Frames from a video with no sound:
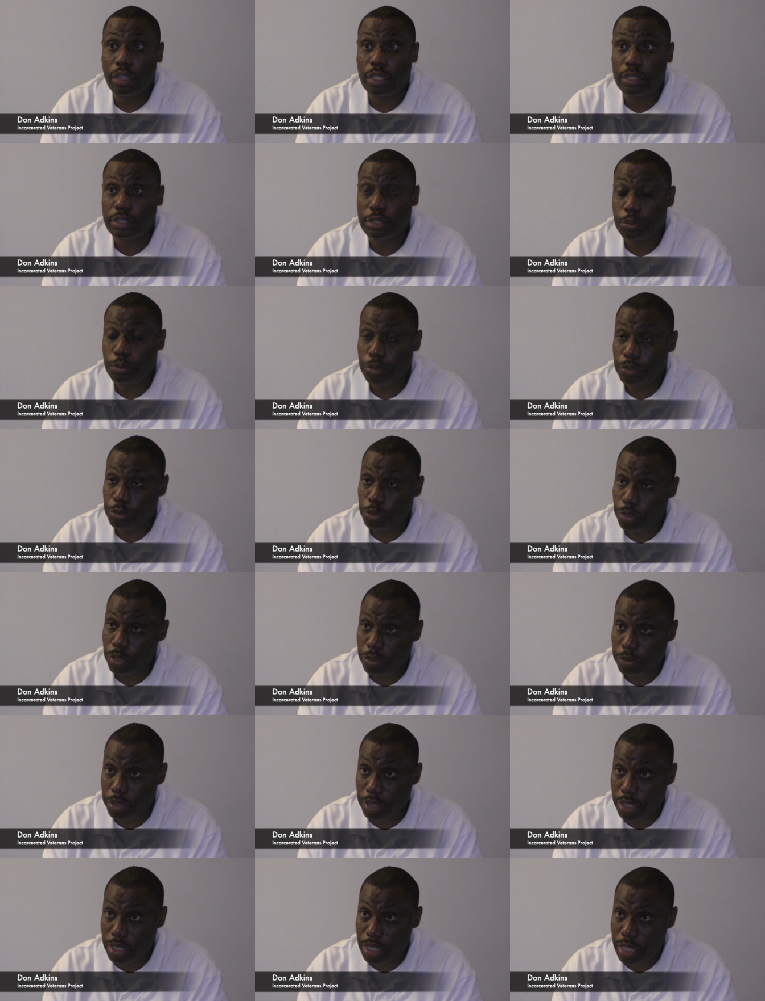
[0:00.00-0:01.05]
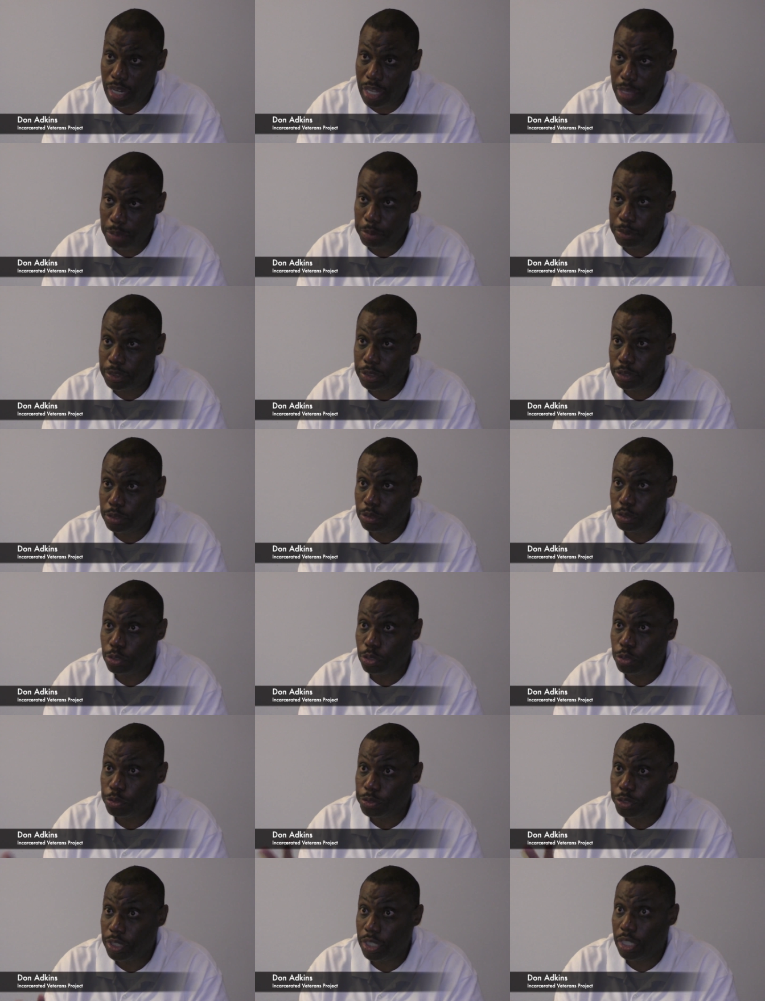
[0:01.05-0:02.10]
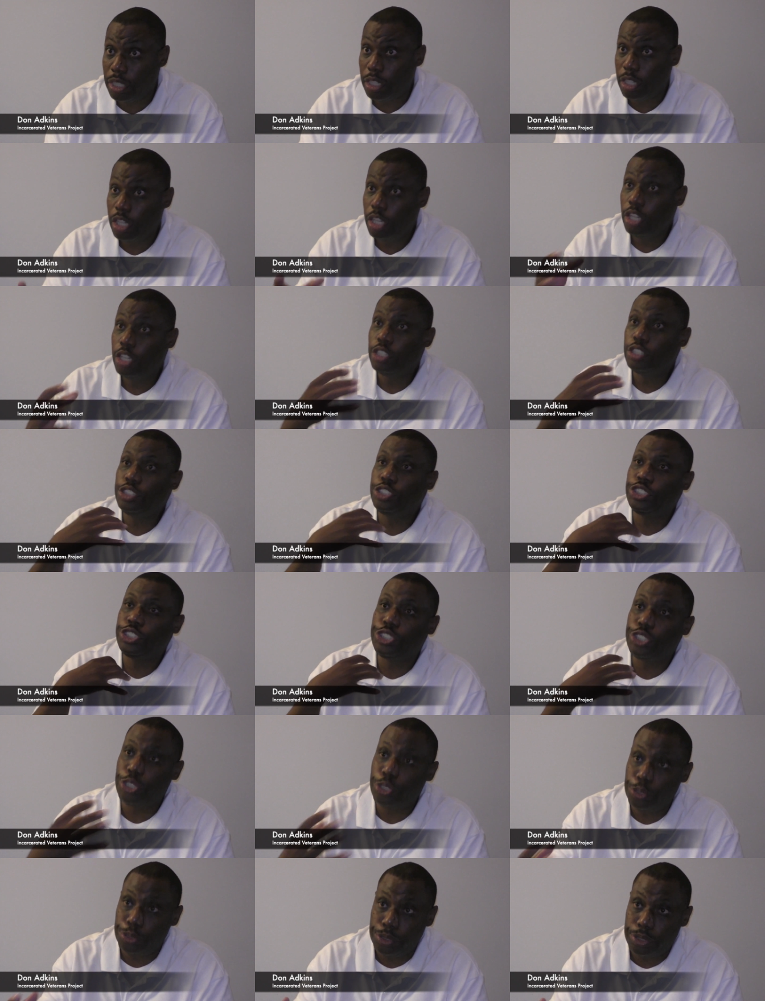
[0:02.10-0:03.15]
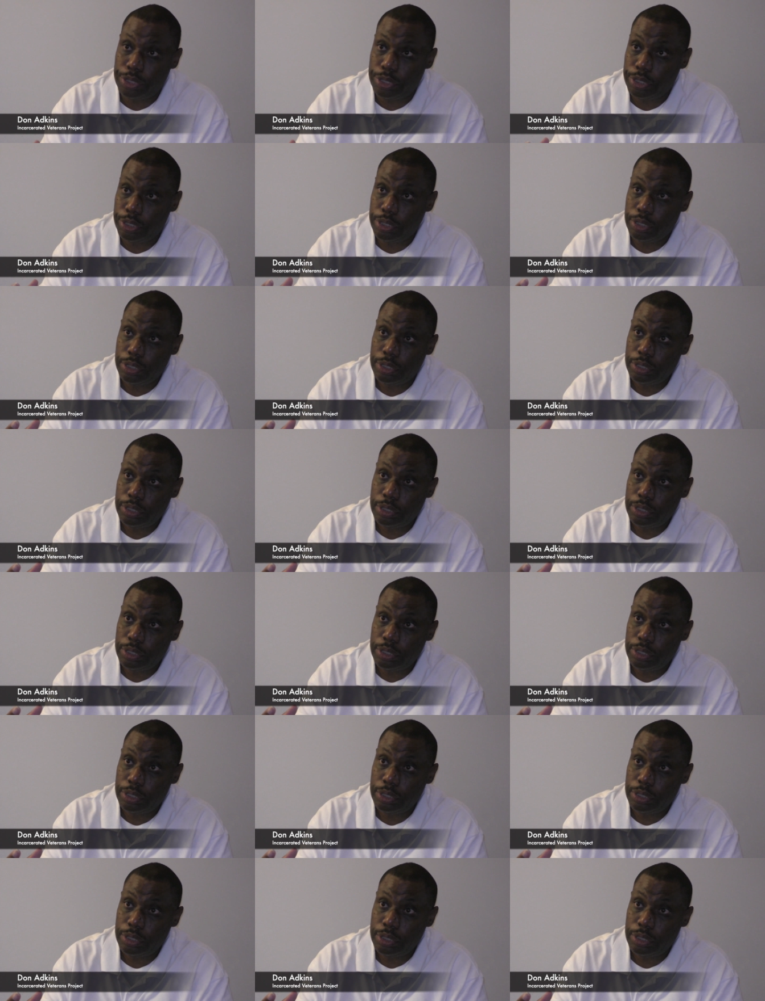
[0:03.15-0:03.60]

I said, when you ever get in that episode, don't forget, church.